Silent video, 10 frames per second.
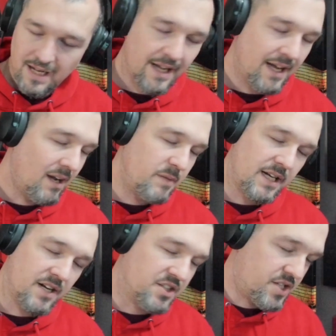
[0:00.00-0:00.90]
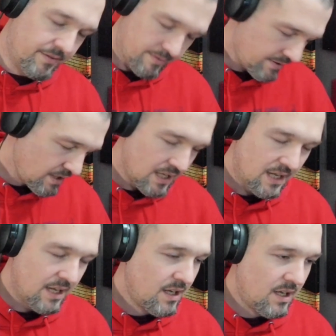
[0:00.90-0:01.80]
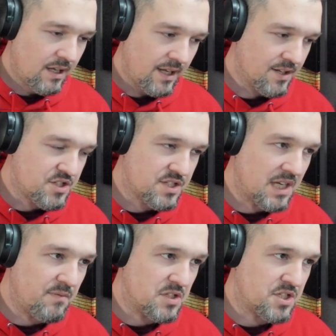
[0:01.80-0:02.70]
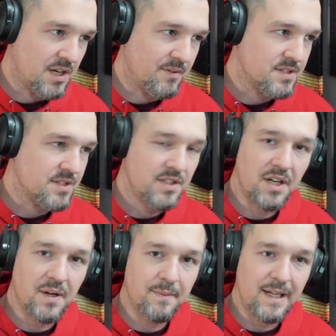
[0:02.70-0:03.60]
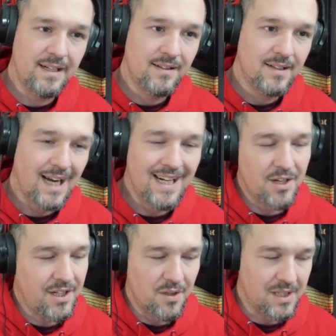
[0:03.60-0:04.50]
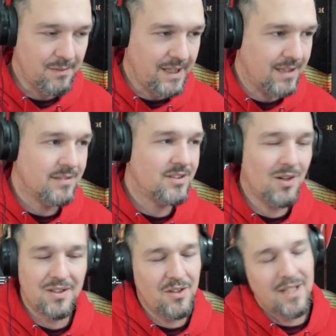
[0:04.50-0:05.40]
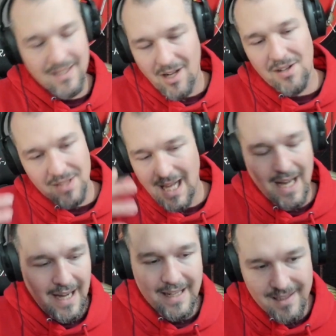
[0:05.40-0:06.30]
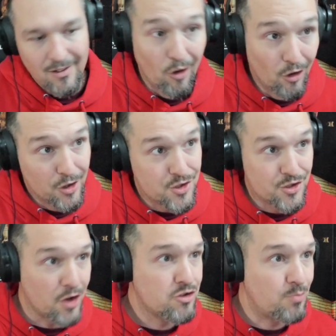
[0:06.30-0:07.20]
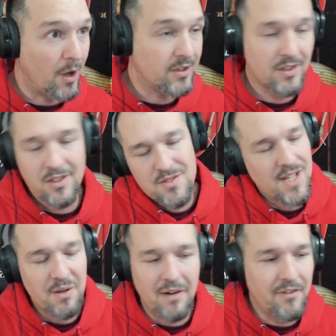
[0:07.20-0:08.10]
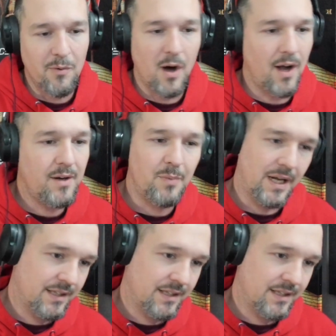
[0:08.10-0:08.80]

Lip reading: I mean, it'll just give you shivers. You know what I mean? I know you know what I mean. Don't, you can all lie and, oh, that's suspect. You say whatever you want, but.